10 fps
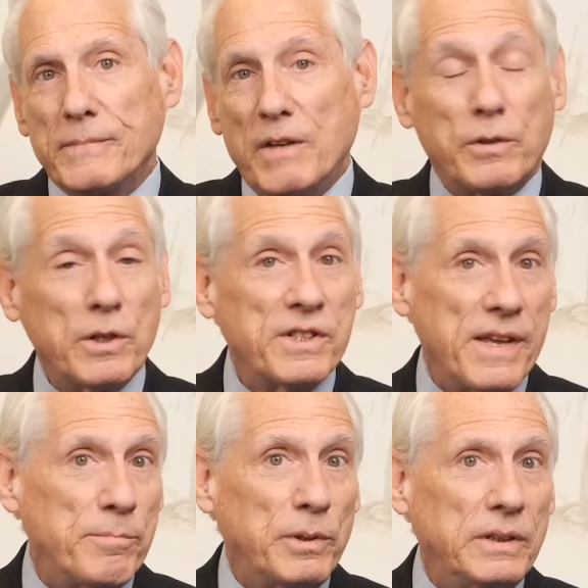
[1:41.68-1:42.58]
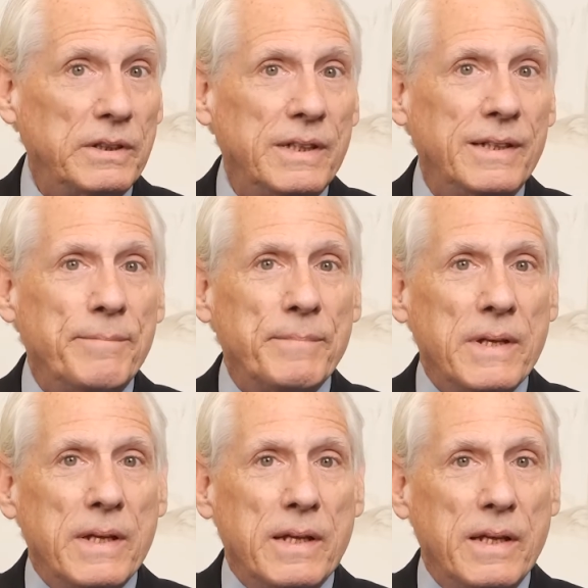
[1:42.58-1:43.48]
For example,
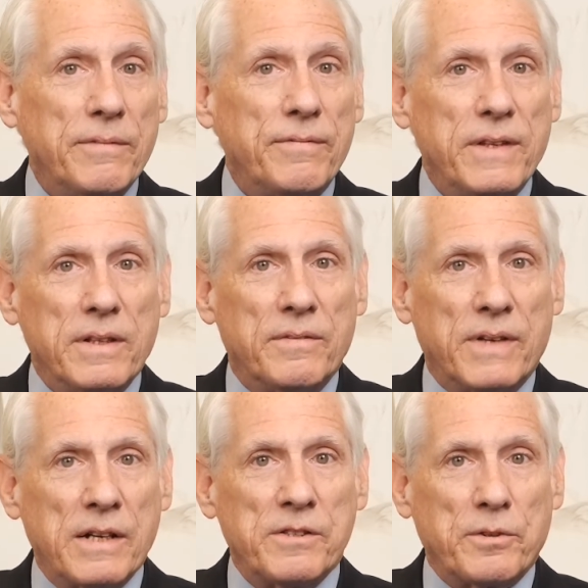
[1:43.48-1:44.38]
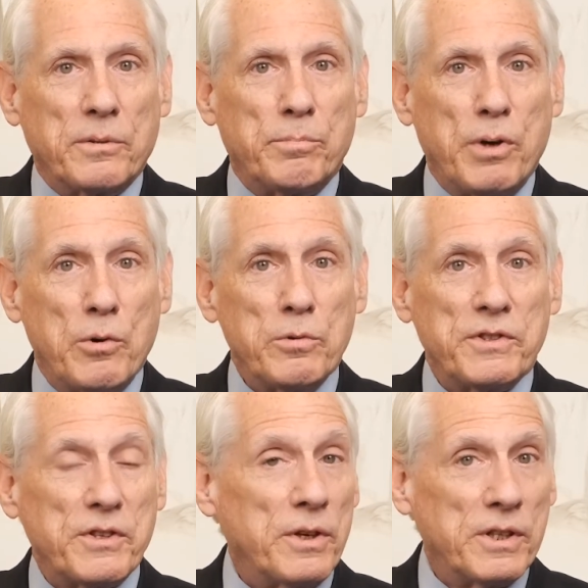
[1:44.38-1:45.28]
if the advisor
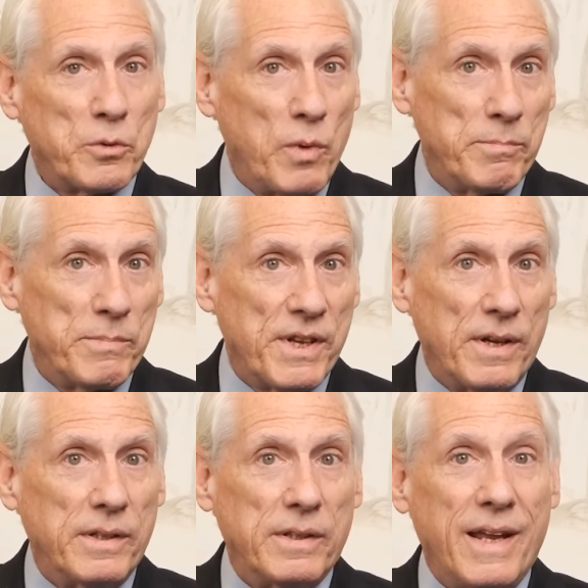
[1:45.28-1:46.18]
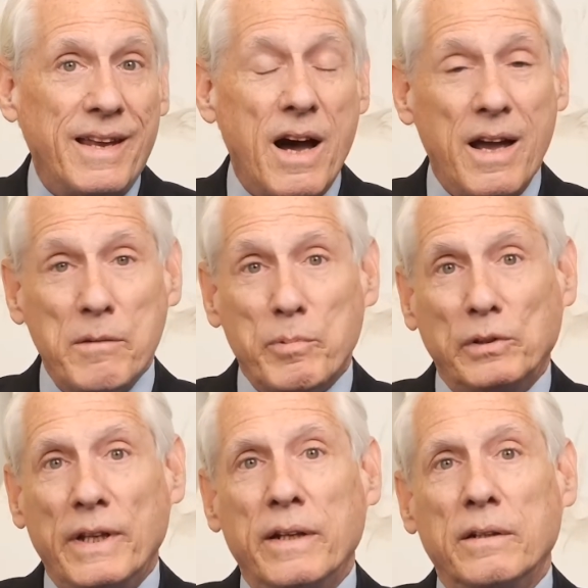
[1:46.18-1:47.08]
posts on its website a
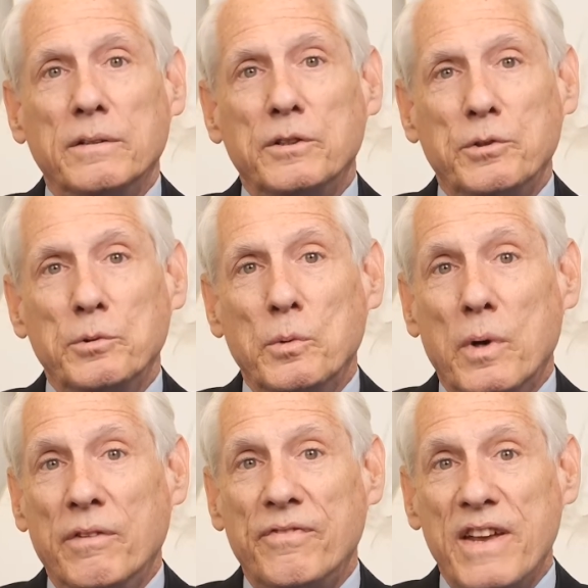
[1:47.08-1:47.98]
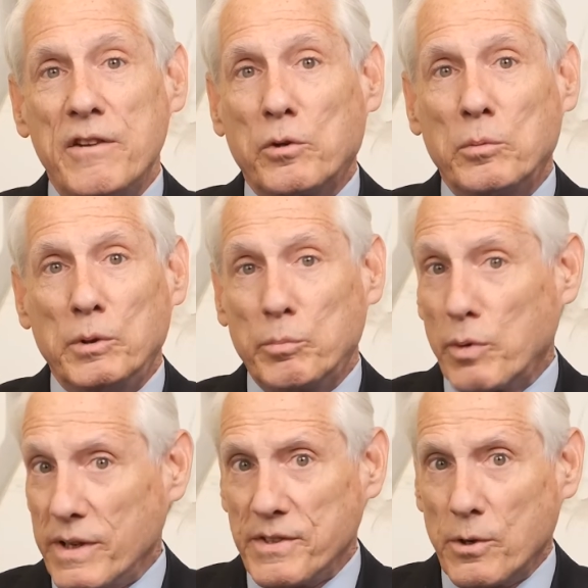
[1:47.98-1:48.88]
hyperlink to a favorable
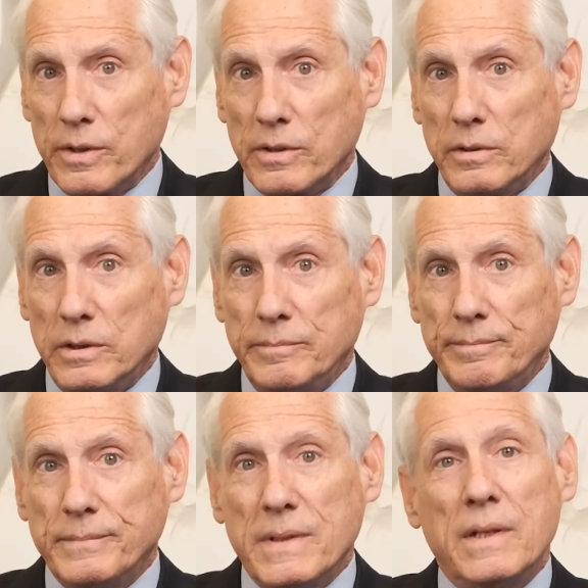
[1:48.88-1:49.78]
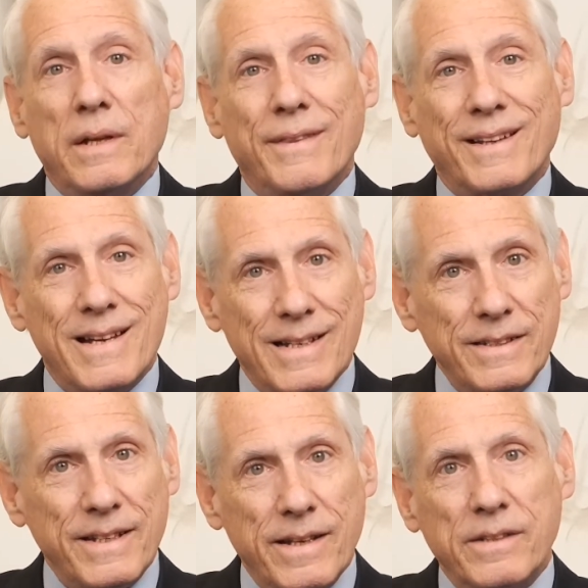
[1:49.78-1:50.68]
press article, the
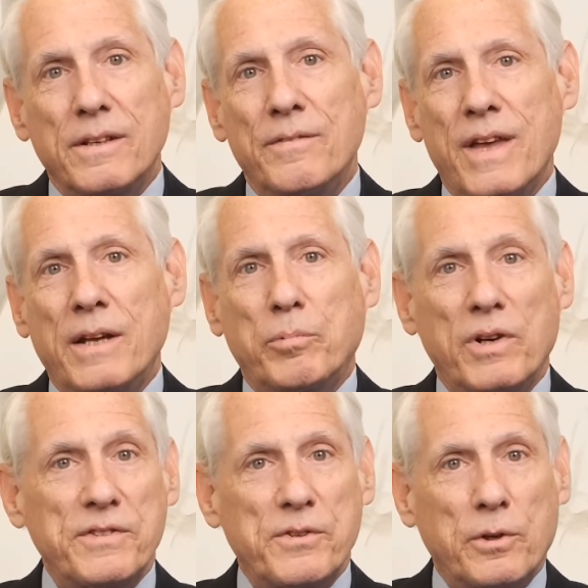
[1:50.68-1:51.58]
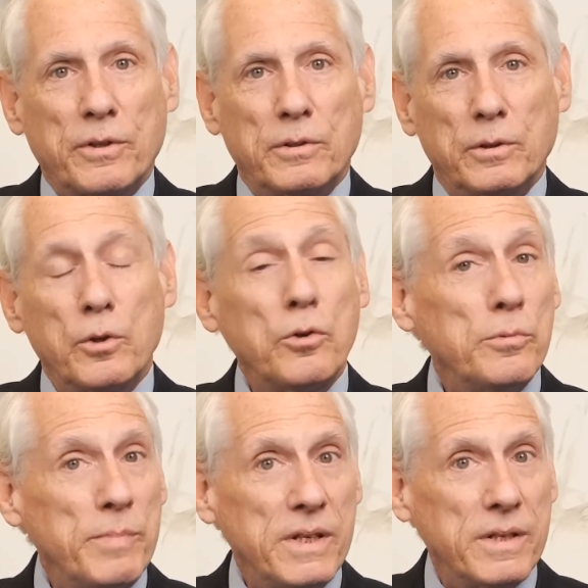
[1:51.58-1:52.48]
content of that press article
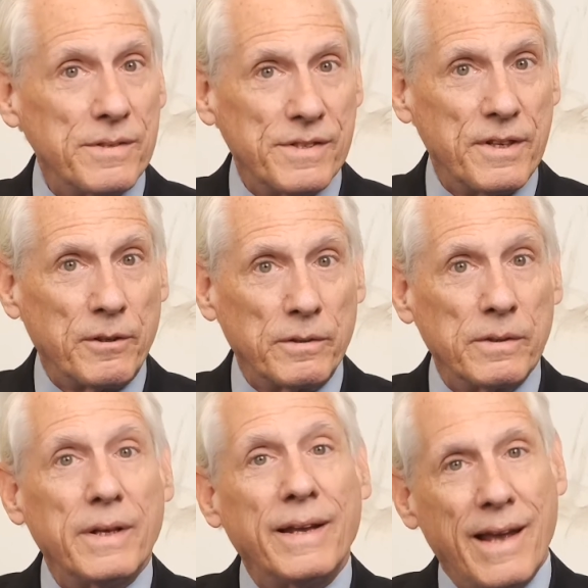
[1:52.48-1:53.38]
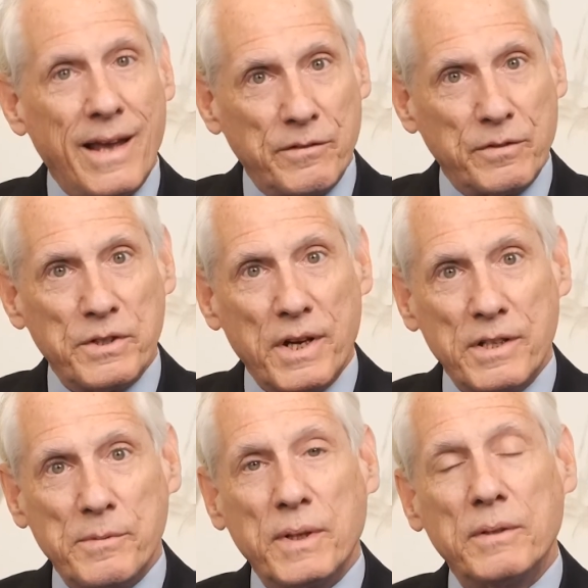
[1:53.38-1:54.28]
could be considered an
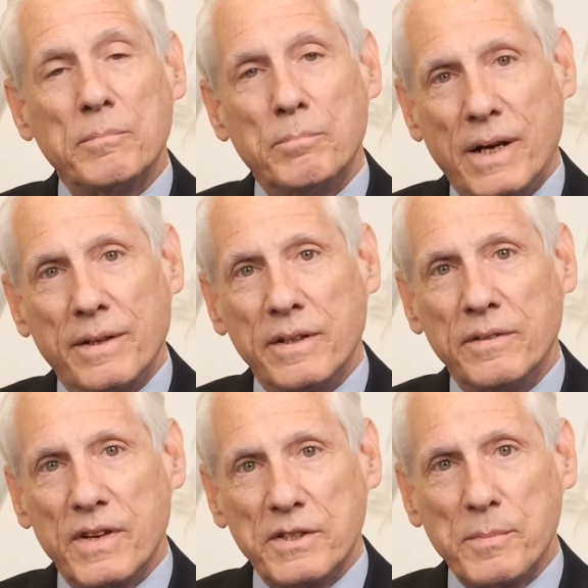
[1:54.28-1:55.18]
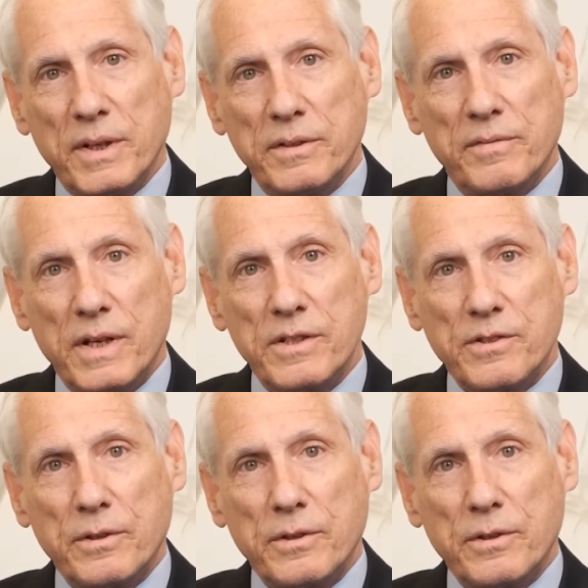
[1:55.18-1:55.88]
advertisement by the investment advisor.